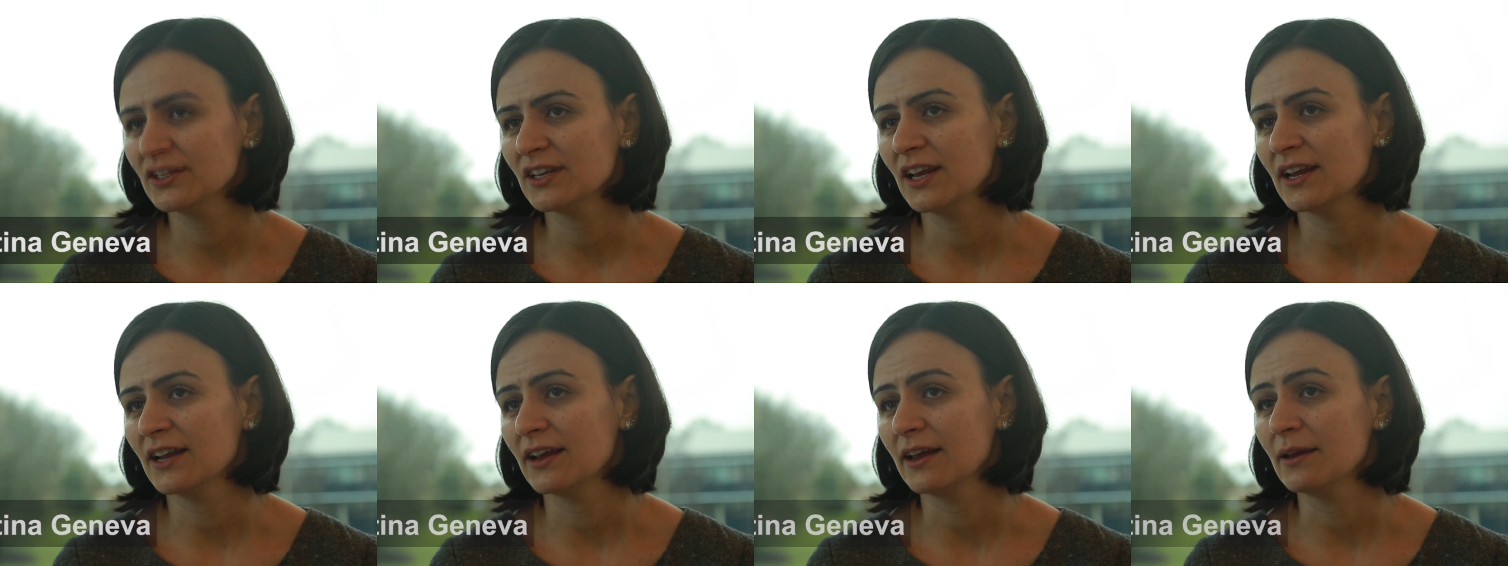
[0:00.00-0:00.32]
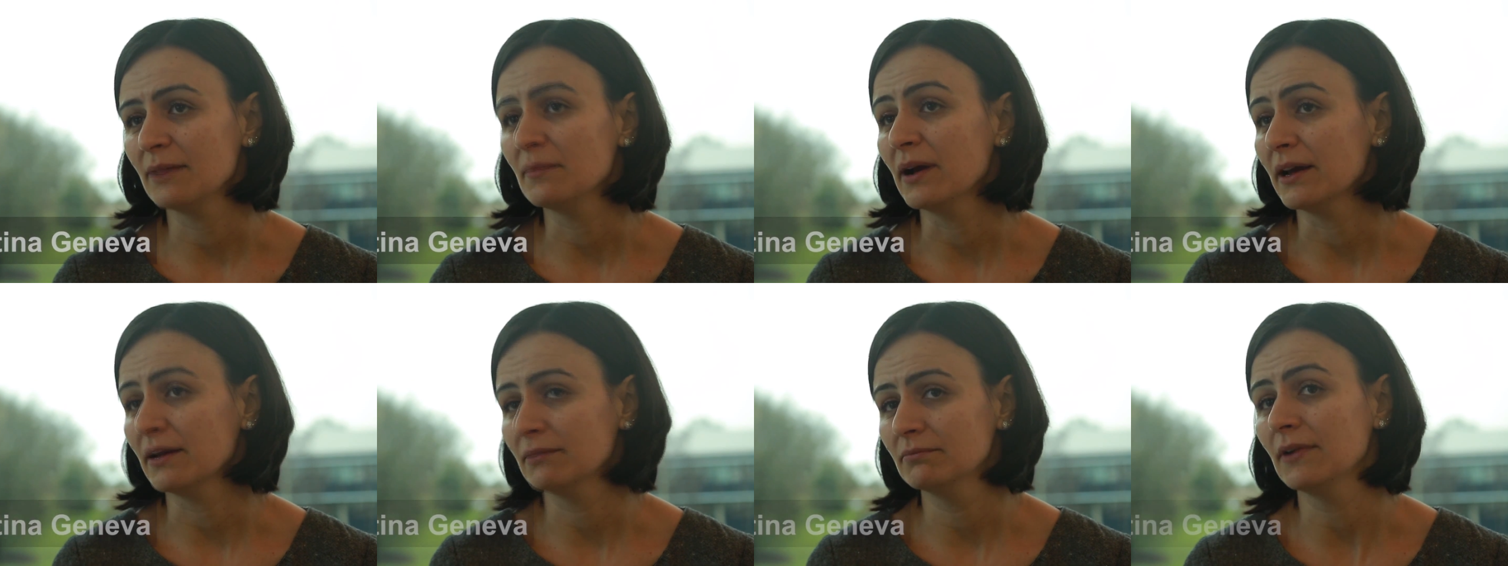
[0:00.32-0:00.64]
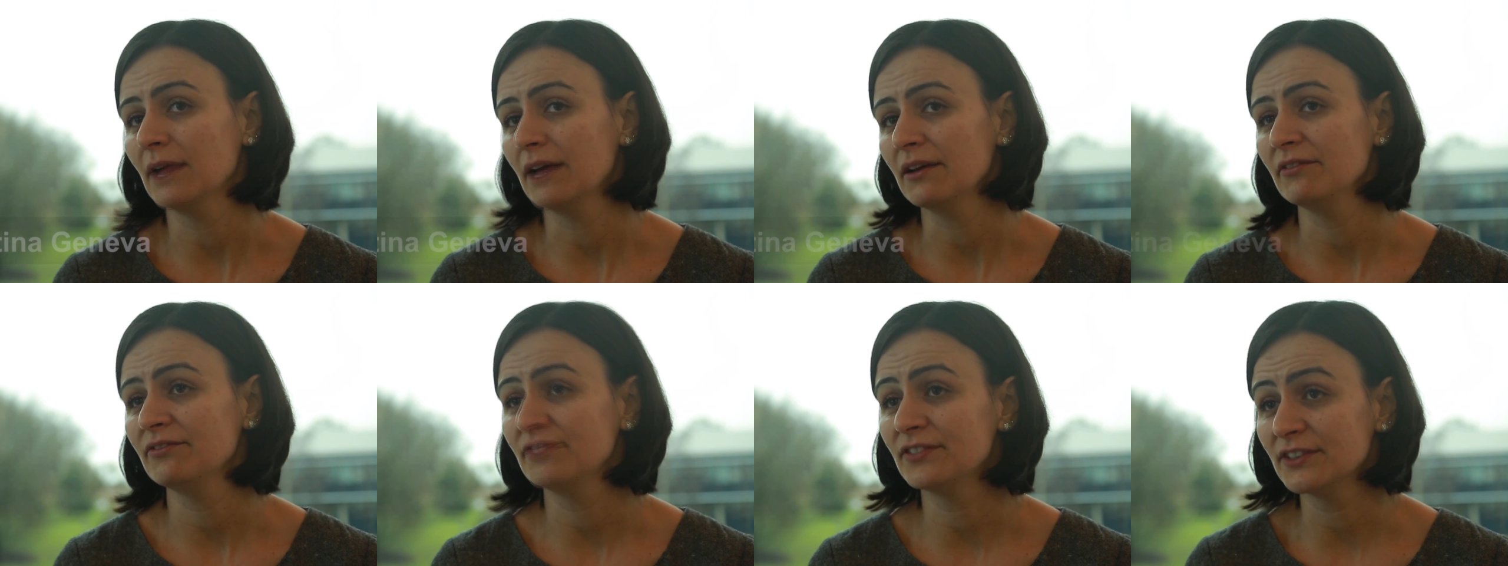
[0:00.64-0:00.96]
and
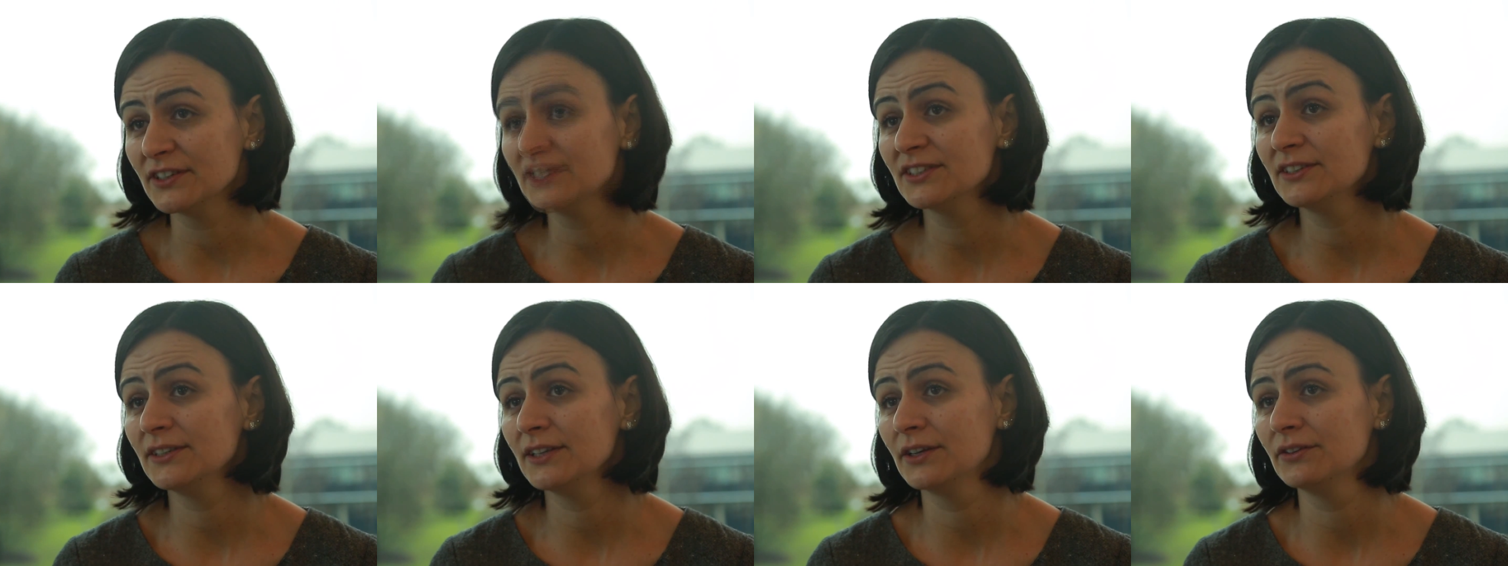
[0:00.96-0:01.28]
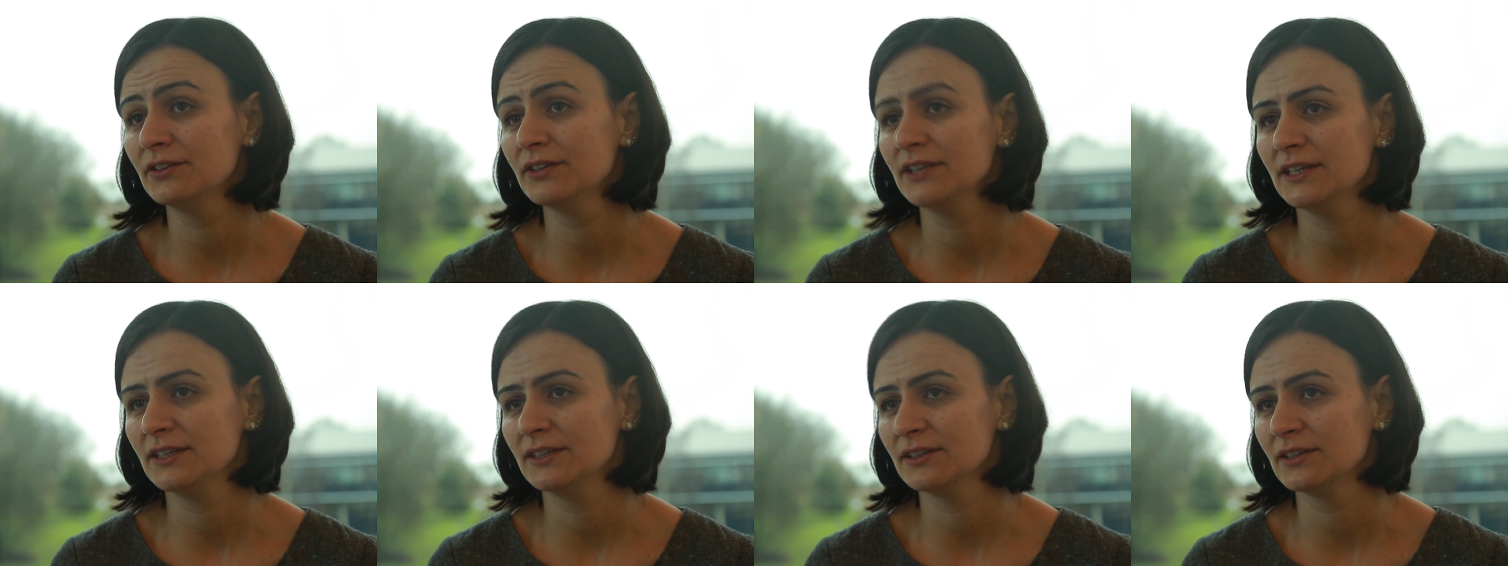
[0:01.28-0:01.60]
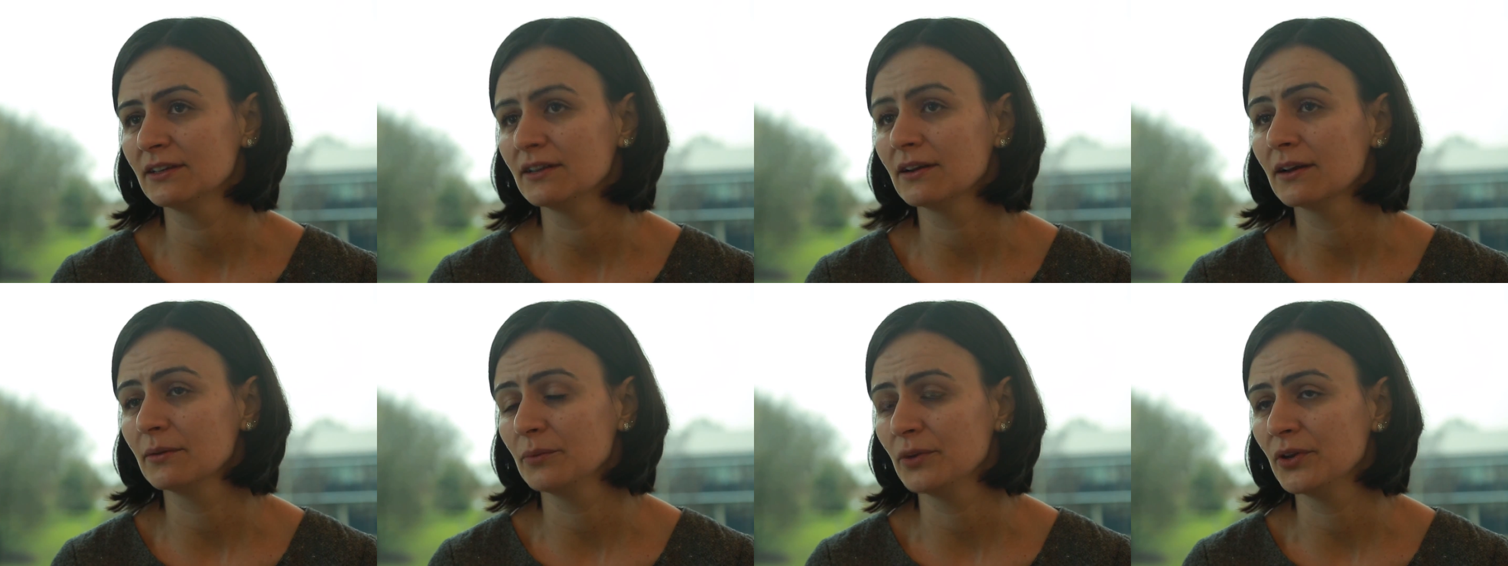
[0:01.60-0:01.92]
my first degree is
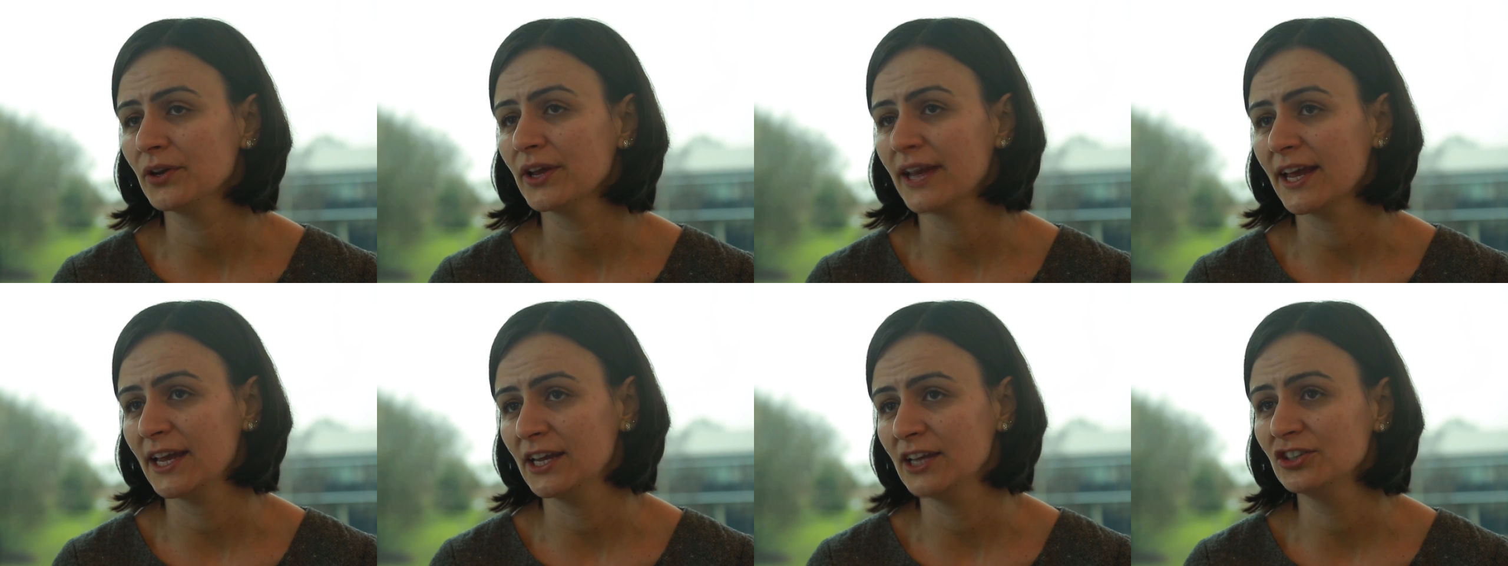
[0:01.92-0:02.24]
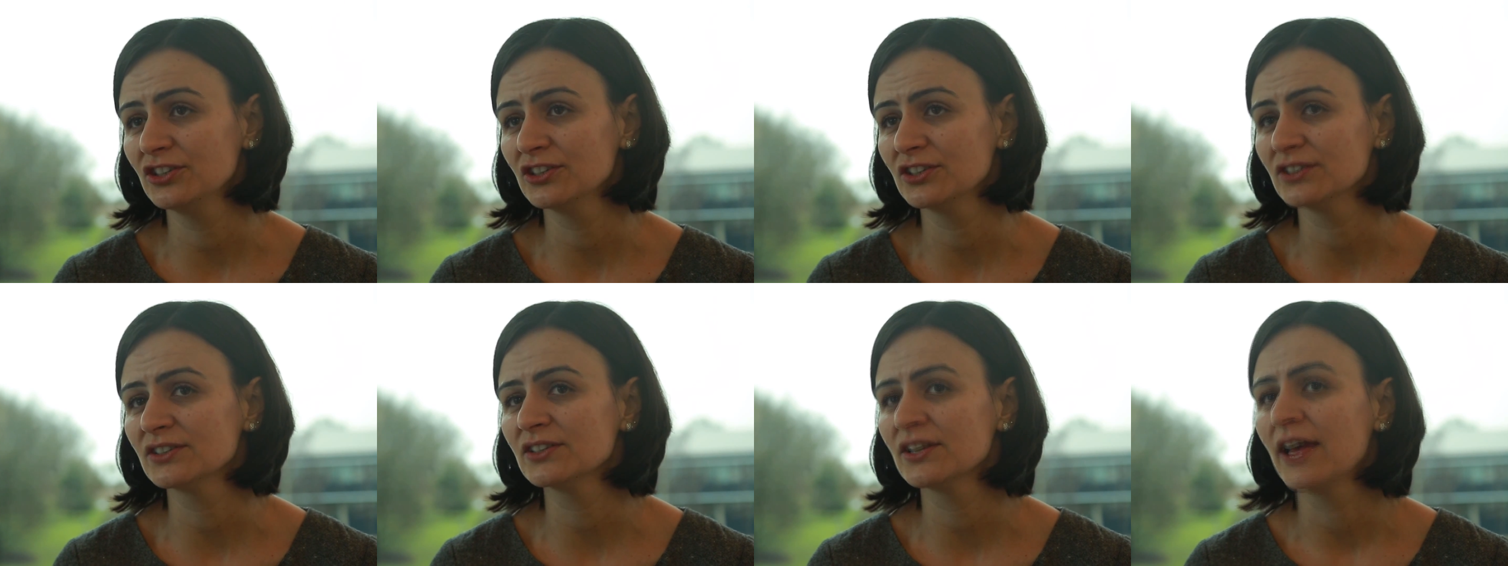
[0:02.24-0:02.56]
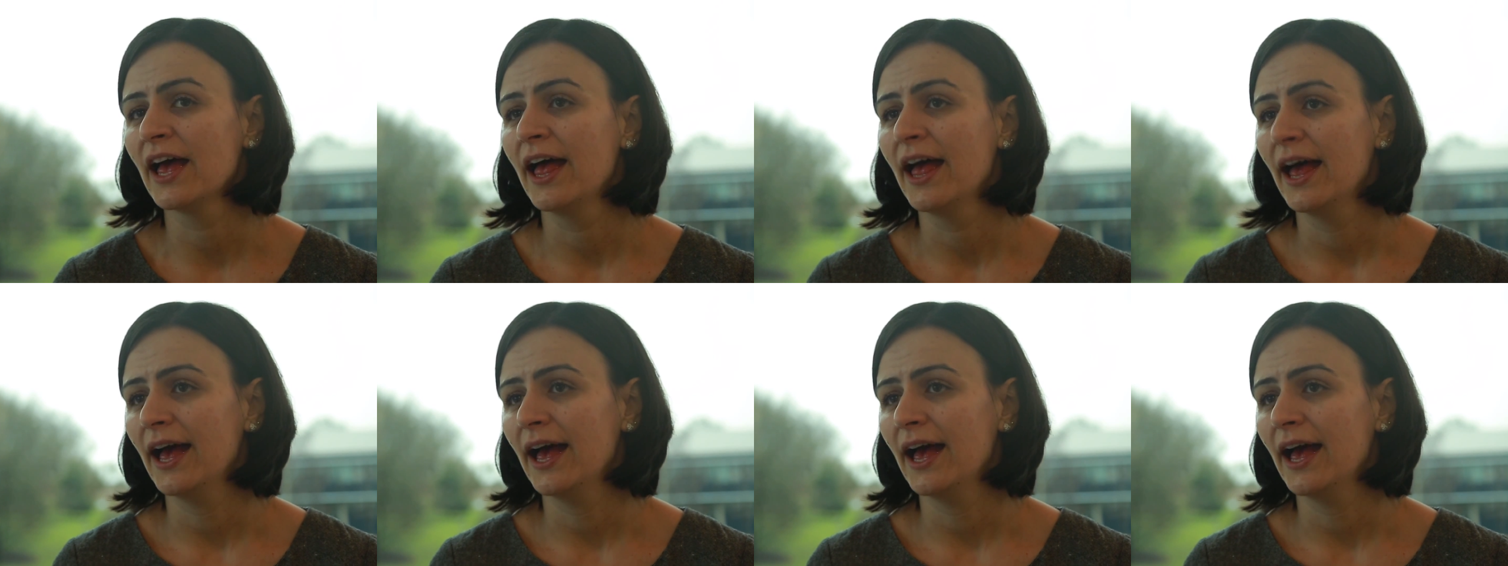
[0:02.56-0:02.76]
in communications,